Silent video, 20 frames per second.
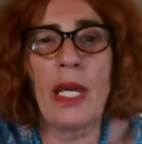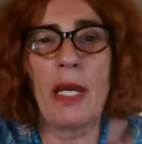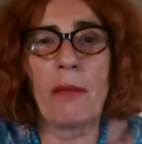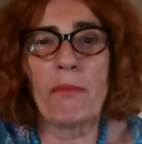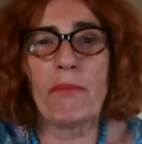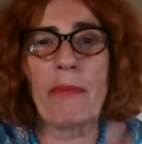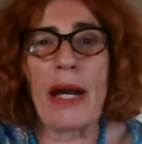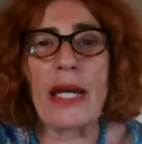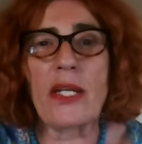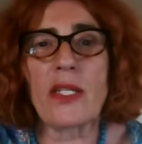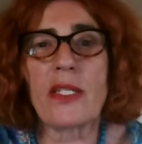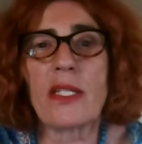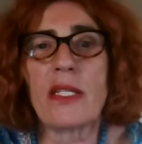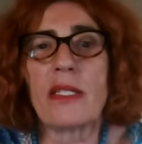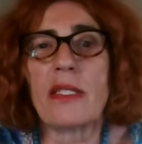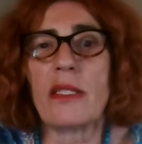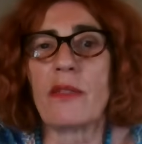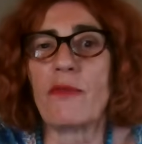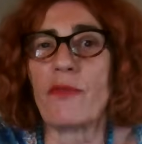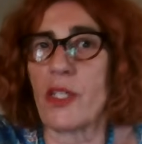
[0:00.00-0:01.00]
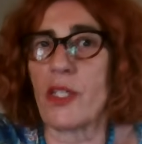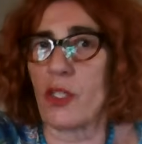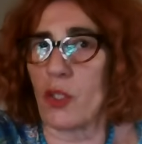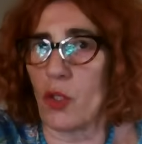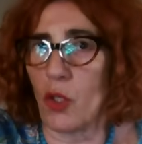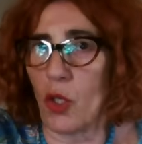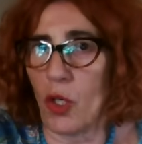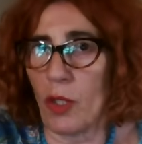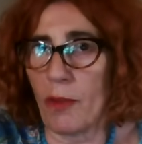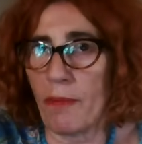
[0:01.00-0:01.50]
Mars is in
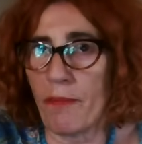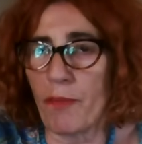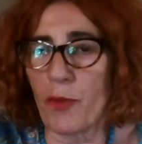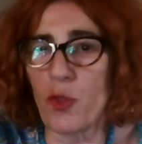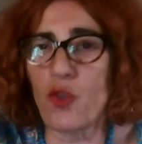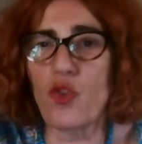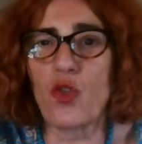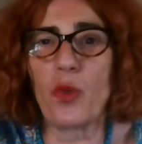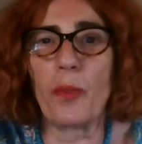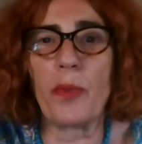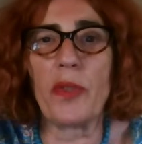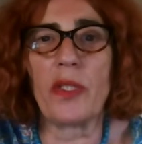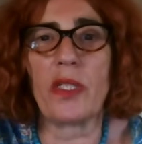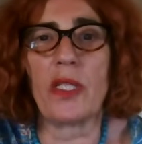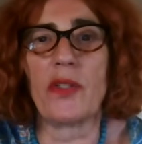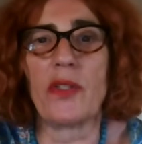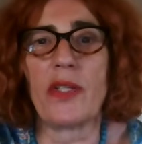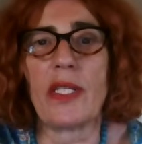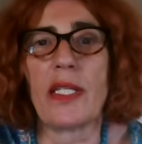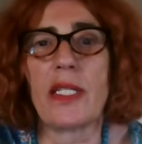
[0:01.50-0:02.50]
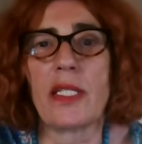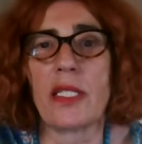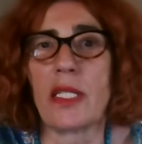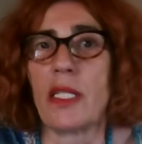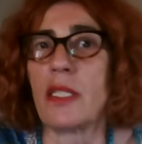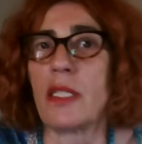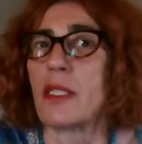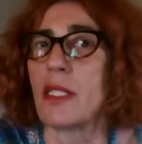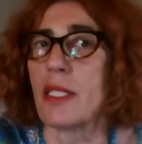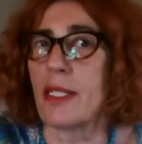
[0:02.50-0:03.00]
Virgo. Jupiter is
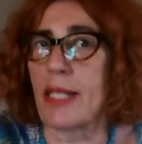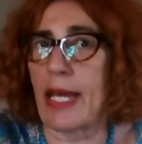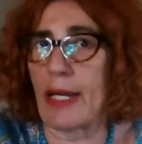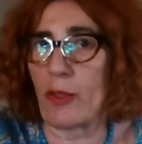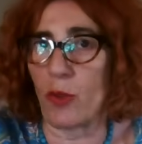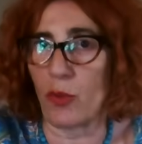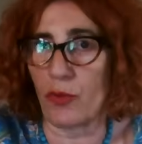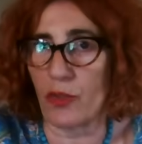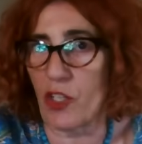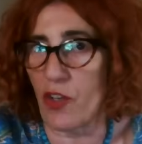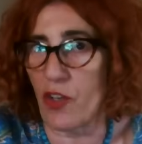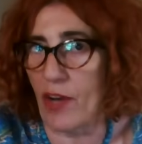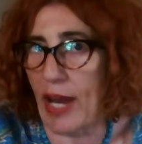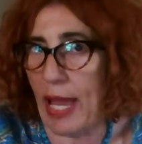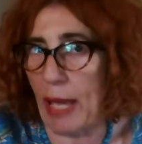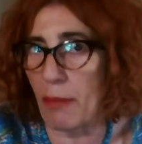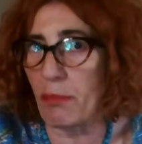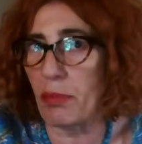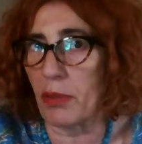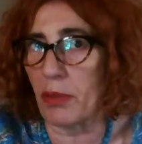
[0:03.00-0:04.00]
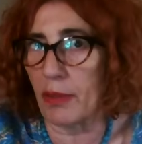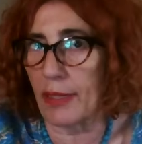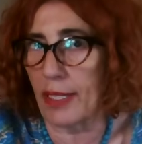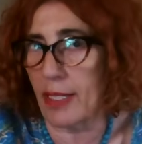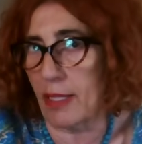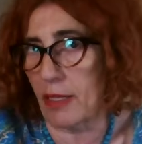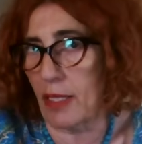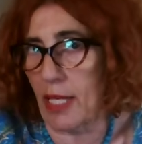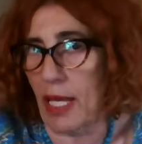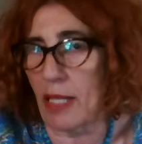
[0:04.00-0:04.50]
in the sign of Crab,
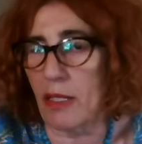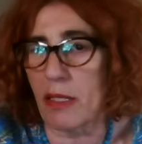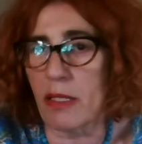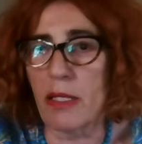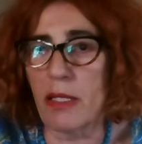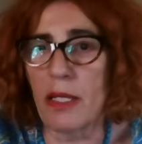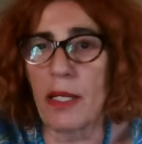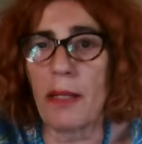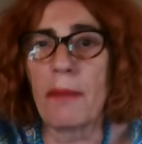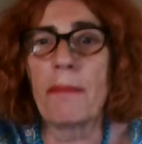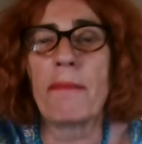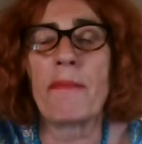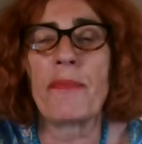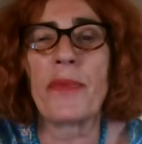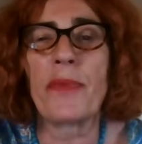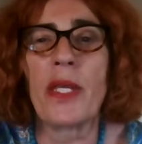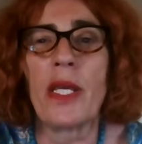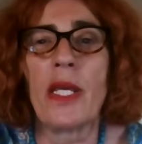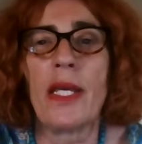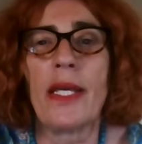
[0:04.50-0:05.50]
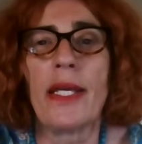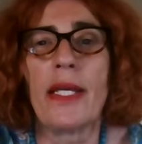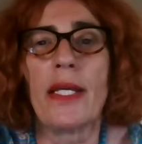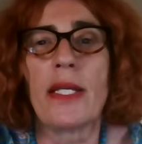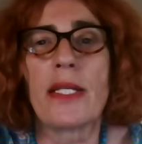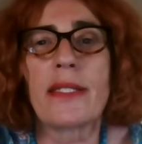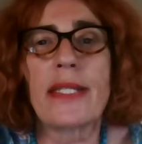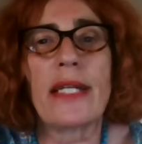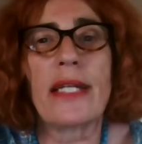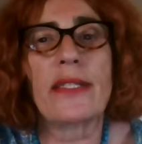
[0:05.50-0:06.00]
that's Cancer.
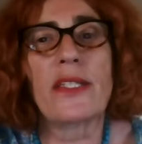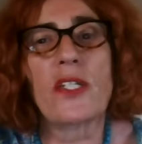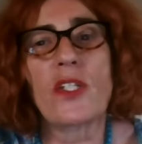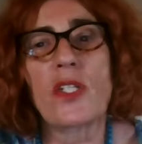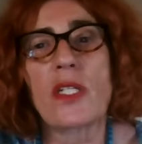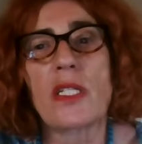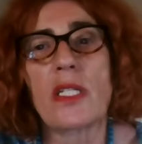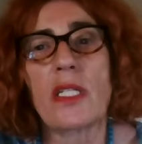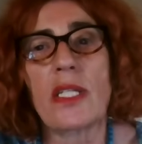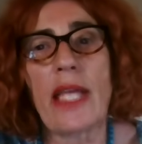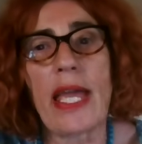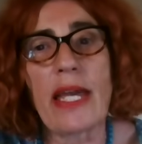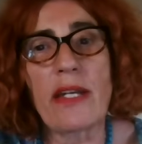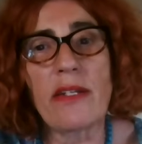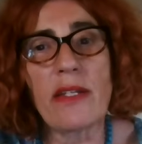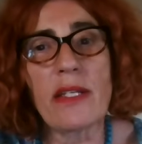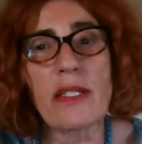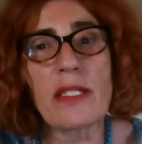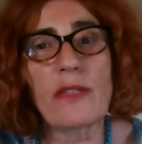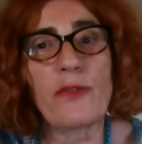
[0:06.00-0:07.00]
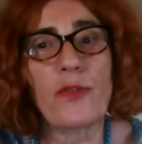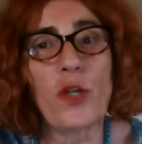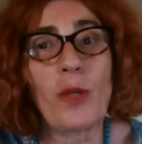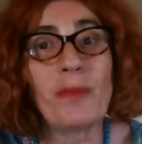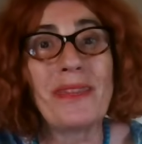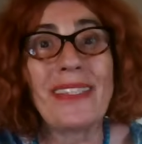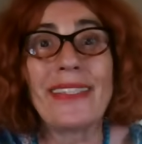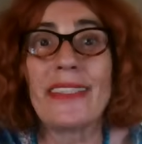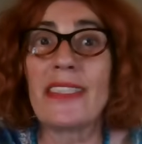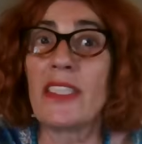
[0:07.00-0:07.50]
Saturn is in Aries.
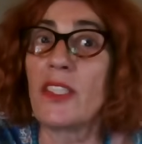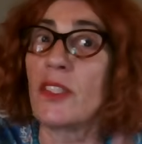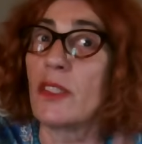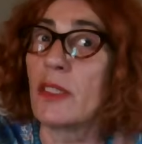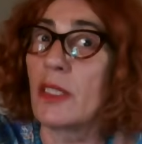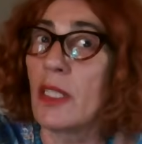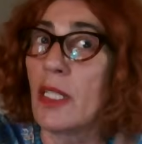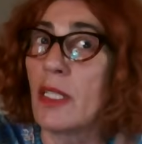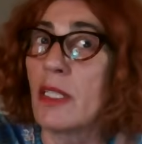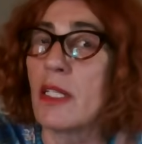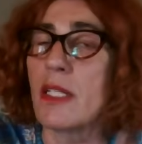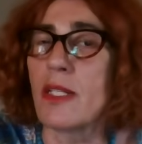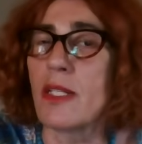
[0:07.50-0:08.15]
From the 13th it's